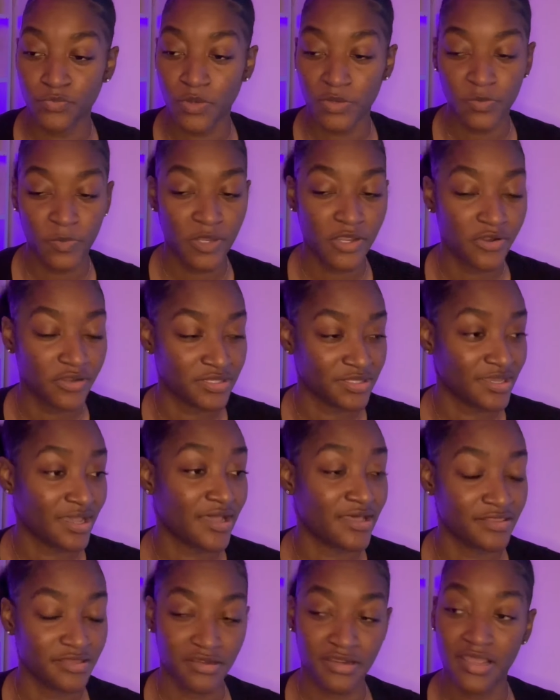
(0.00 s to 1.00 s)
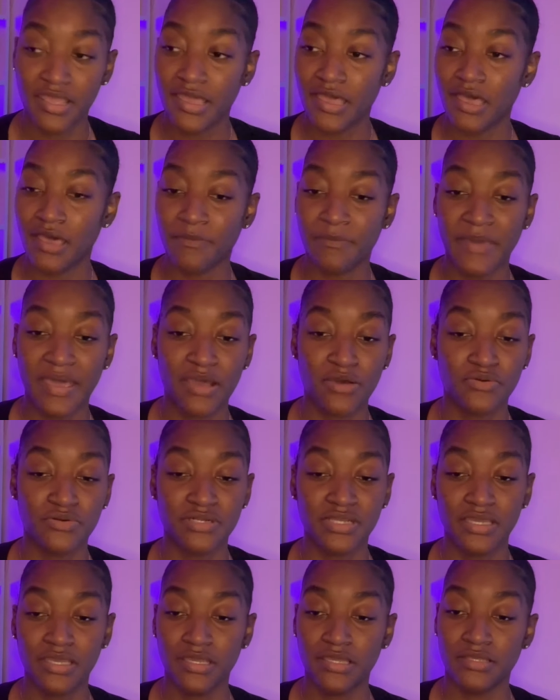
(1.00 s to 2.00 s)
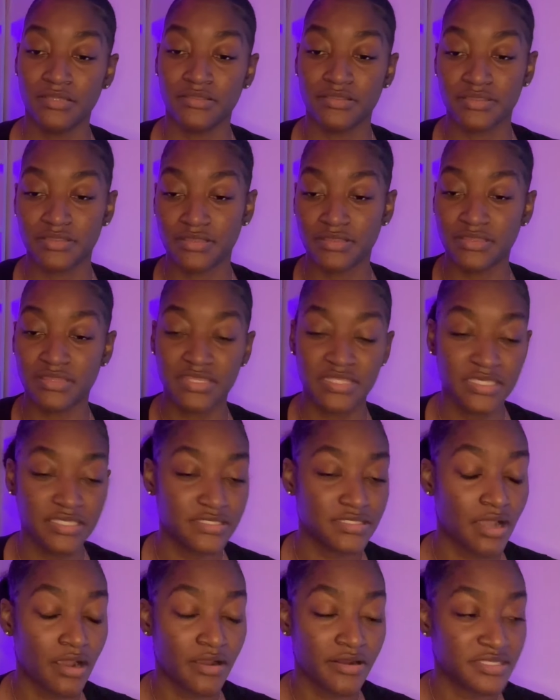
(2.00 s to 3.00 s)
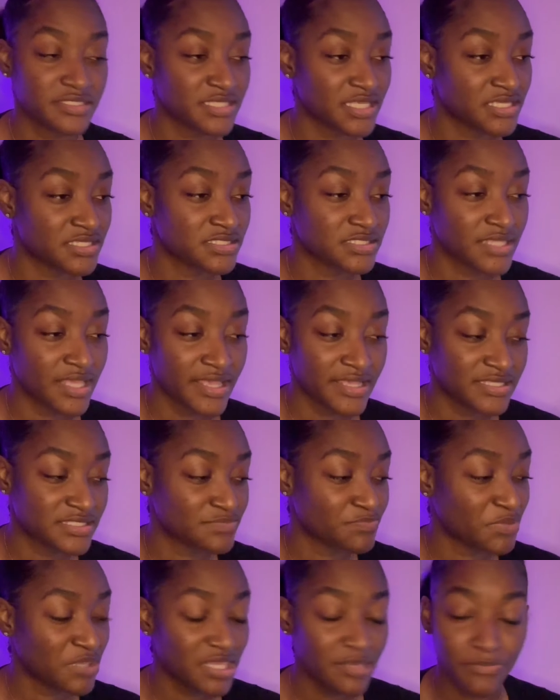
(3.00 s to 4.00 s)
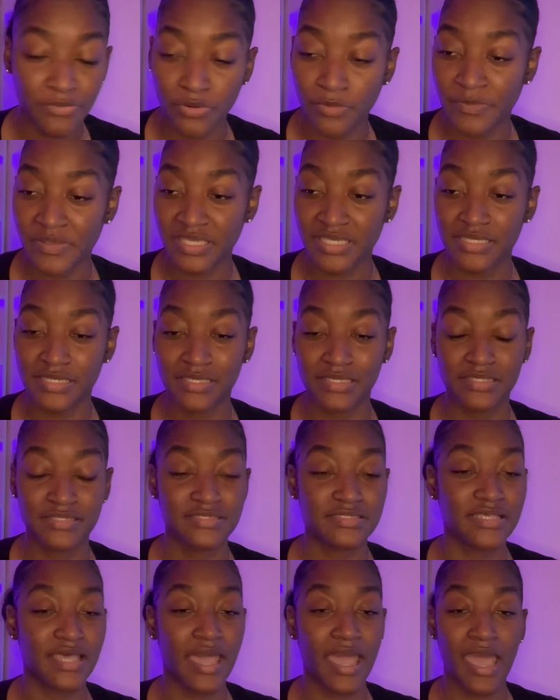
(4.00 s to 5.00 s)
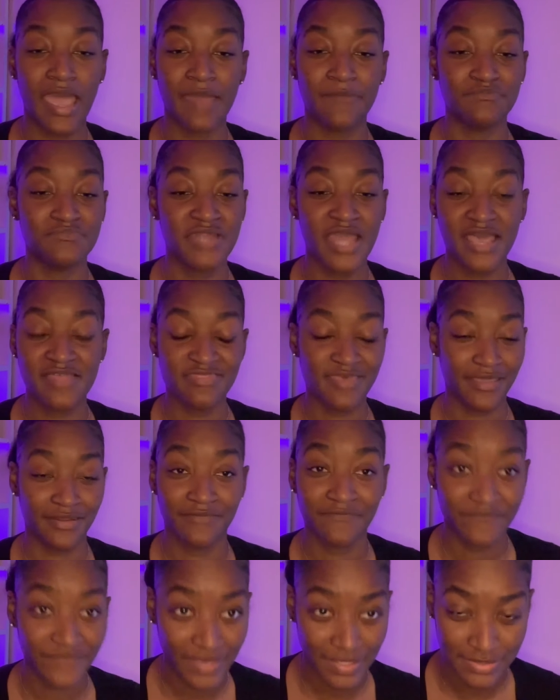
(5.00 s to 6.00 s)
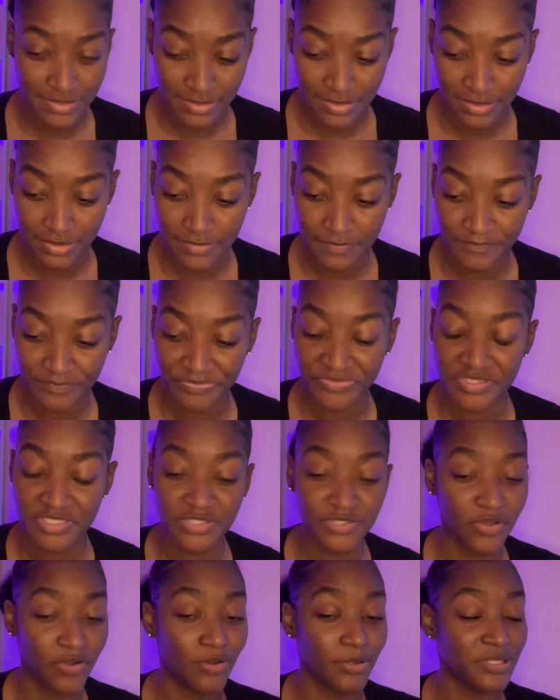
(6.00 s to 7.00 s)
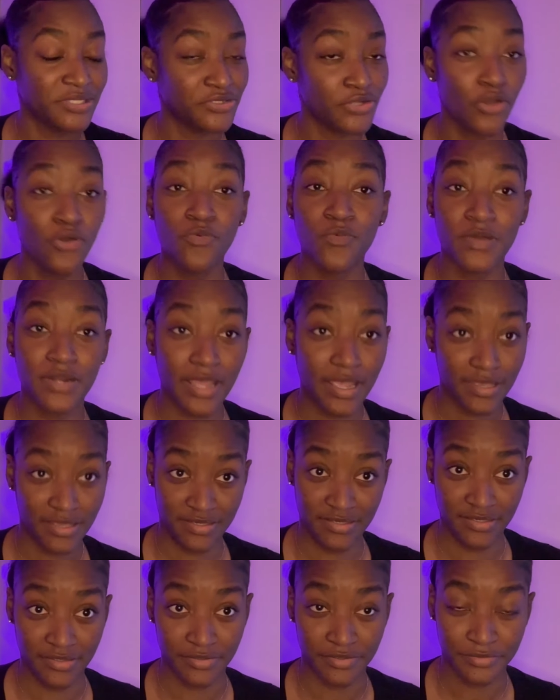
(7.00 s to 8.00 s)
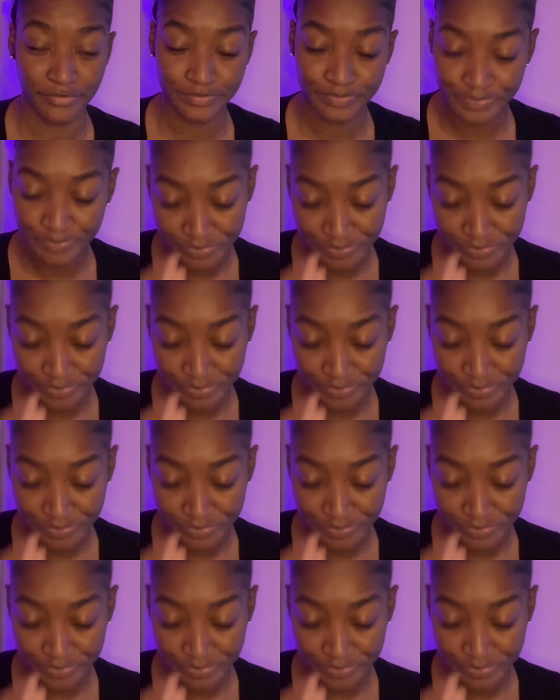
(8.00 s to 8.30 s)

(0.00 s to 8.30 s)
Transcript: one way or the other about these artists as, as people because I'm not that invested. So I only know what I hear